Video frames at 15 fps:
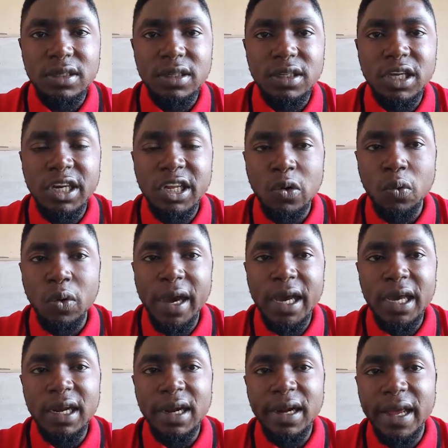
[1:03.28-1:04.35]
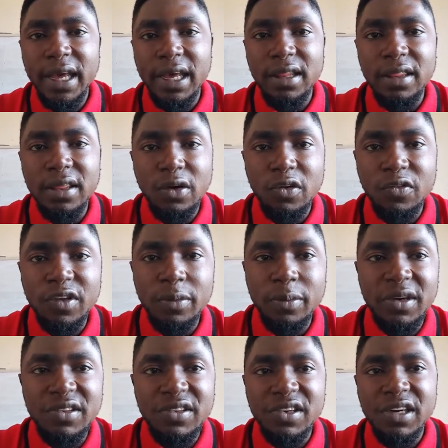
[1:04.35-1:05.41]
the required length of a
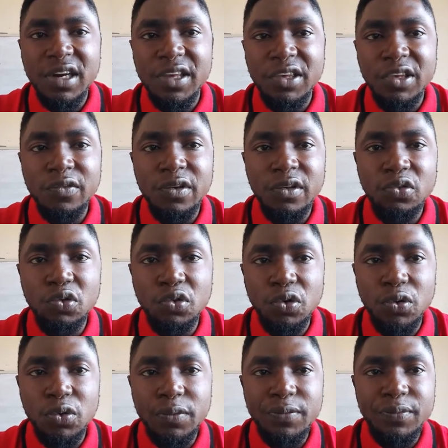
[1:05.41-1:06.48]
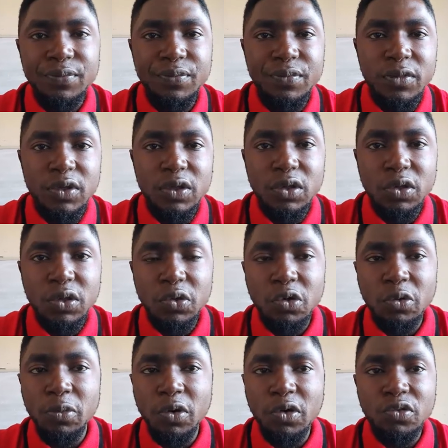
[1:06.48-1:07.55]
material given to you,
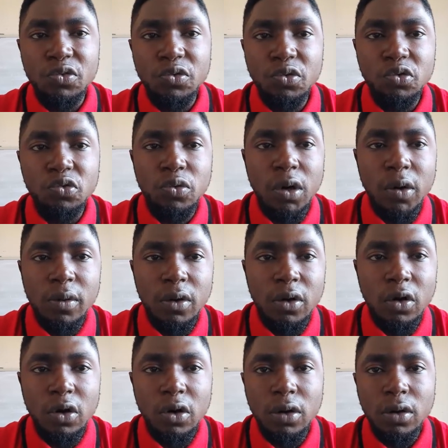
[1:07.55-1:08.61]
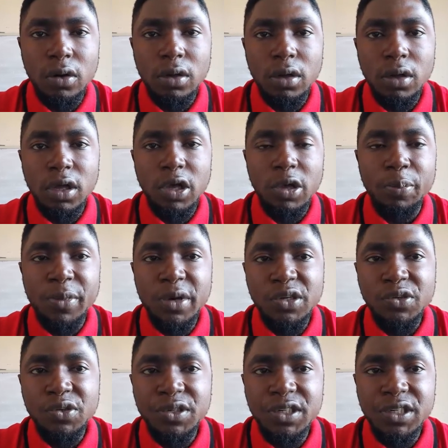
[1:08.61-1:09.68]
you must use what we call
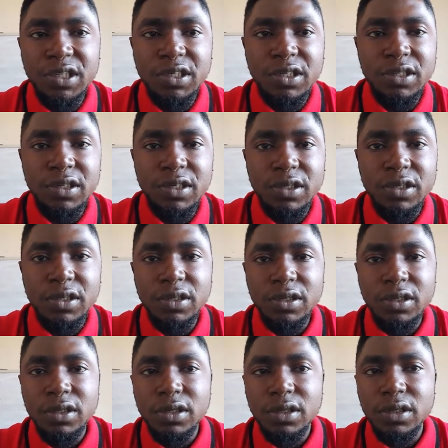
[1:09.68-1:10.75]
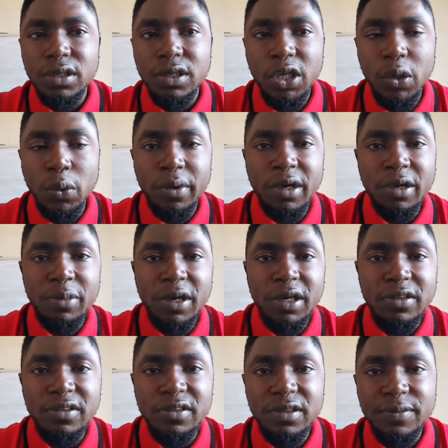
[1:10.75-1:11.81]
measuring
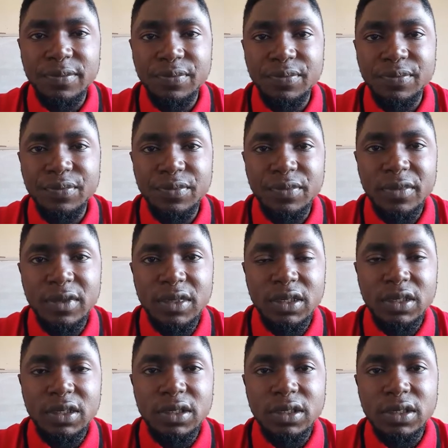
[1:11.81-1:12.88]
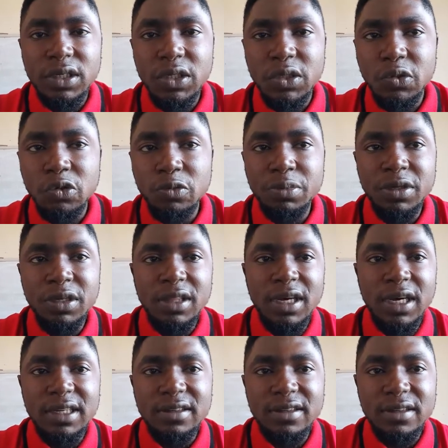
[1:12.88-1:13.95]
equipment. It could be
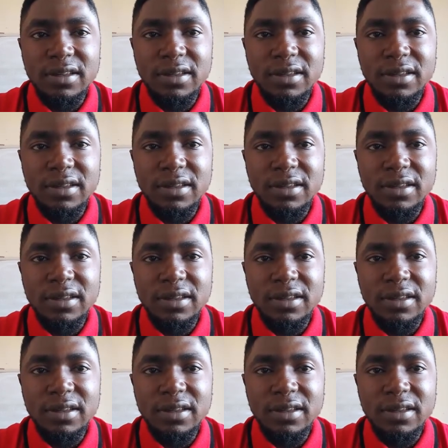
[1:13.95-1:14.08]
that